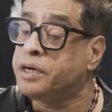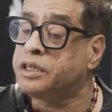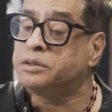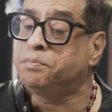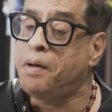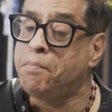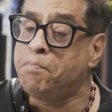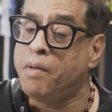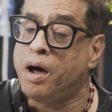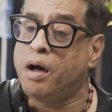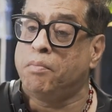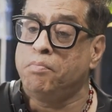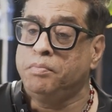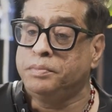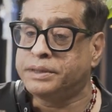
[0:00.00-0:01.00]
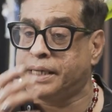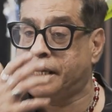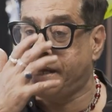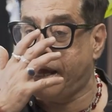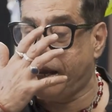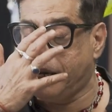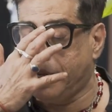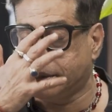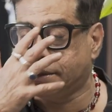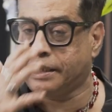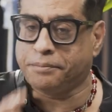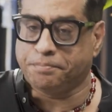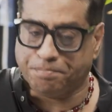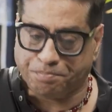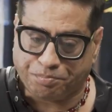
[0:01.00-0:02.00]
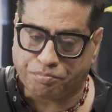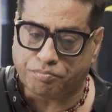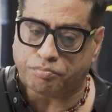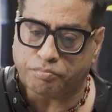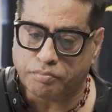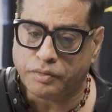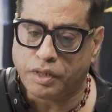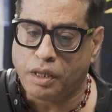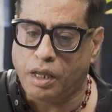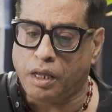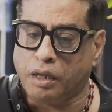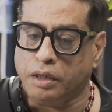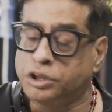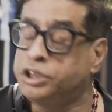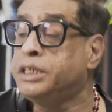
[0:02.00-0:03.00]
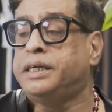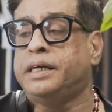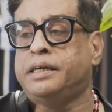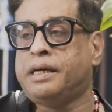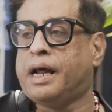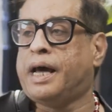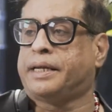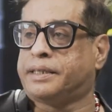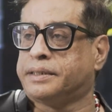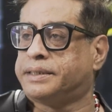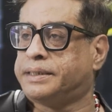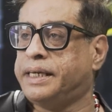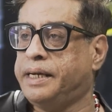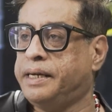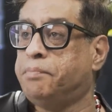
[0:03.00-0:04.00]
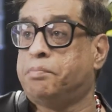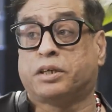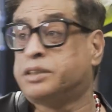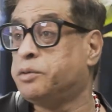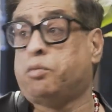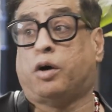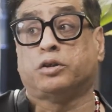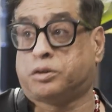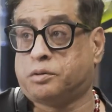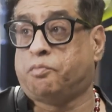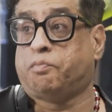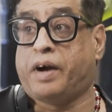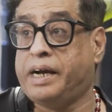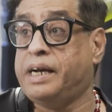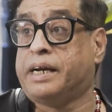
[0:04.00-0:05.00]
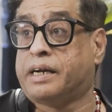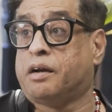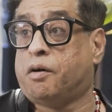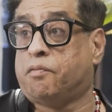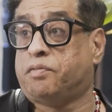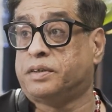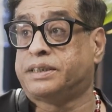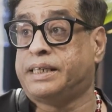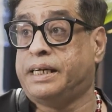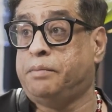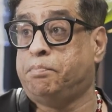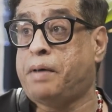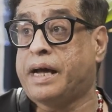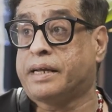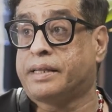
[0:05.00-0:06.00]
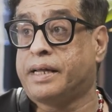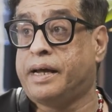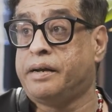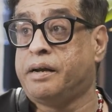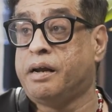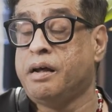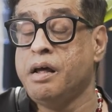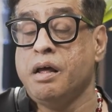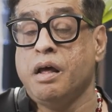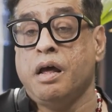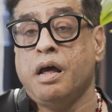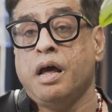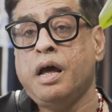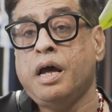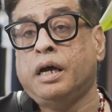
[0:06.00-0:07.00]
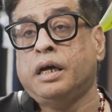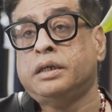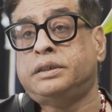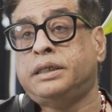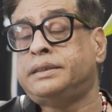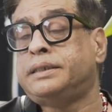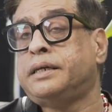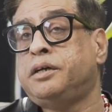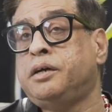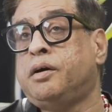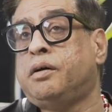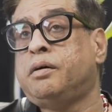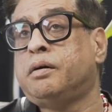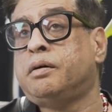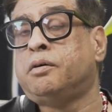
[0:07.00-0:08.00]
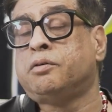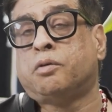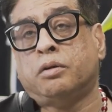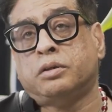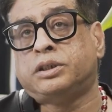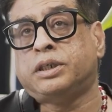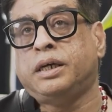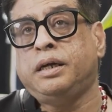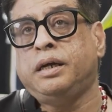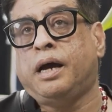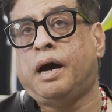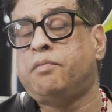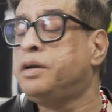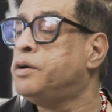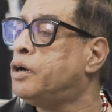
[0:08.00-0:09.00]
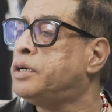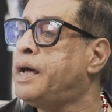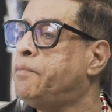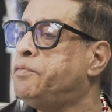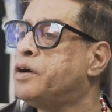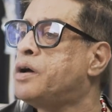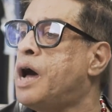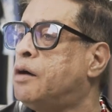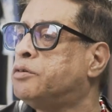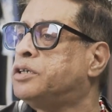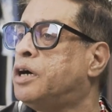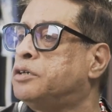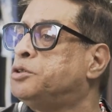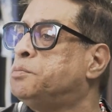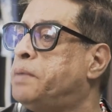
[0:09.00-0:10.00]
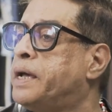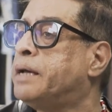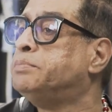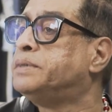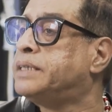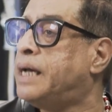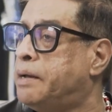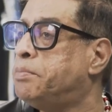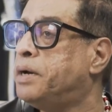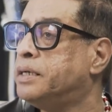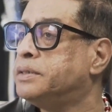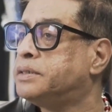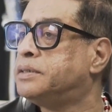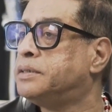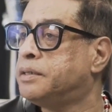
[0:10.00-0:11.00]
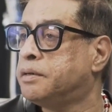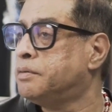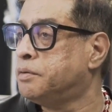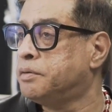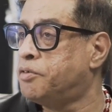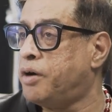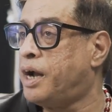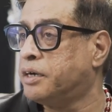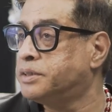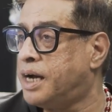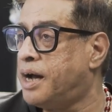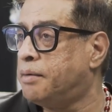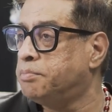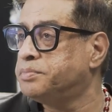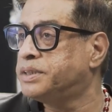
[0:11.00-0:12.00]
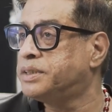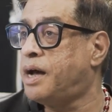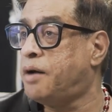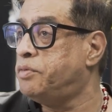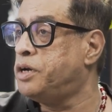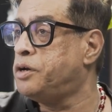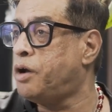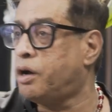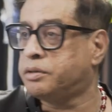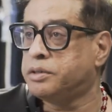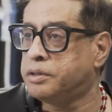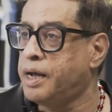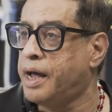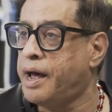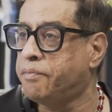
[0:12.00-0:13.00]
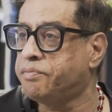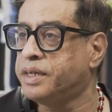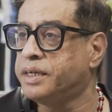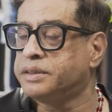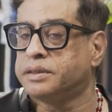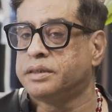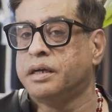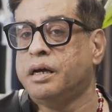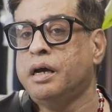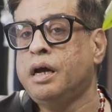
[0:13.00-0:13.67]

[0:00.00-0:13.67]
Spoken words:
Because my mom said, hey, listen, she didn't like the scene because there was very little of a scene back then. She said, Gulji, I will not have you kowtow to Begum Sahibas. Grand dames, I will not have this.